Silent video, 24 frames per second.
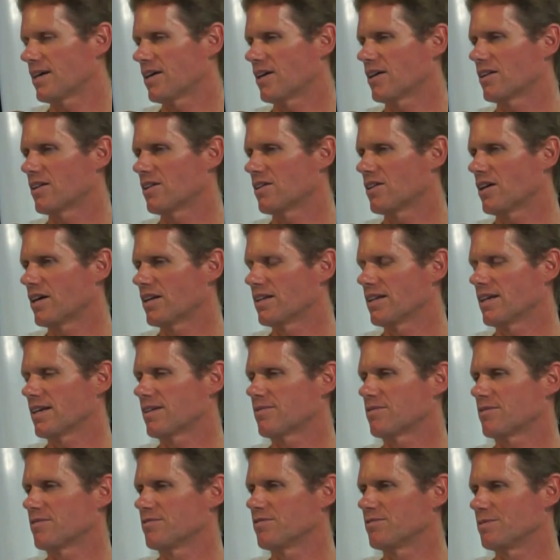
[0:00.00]
got a lot,
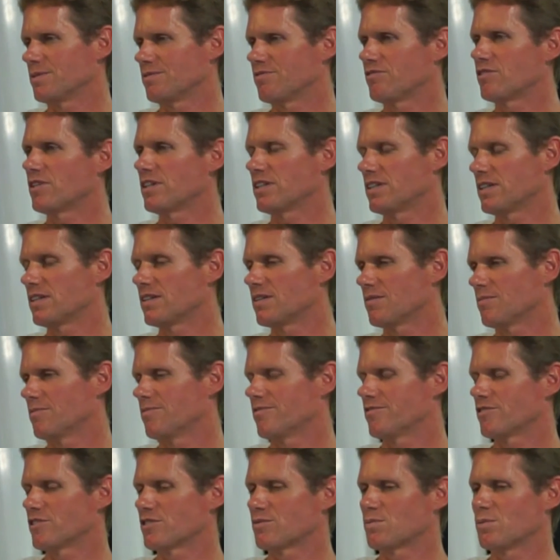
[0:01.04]
like before I did the
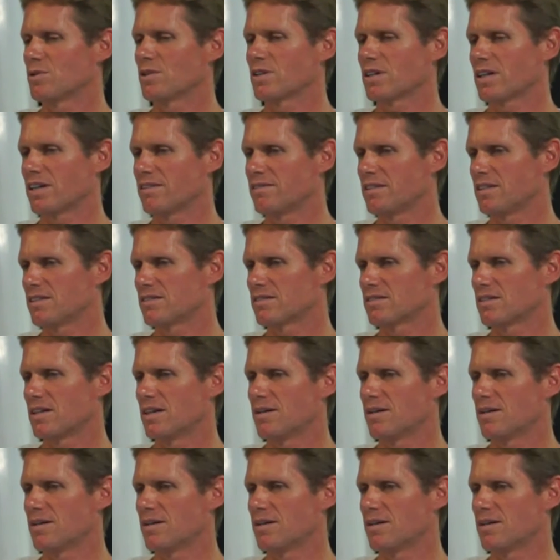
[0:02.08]
first Molokai race,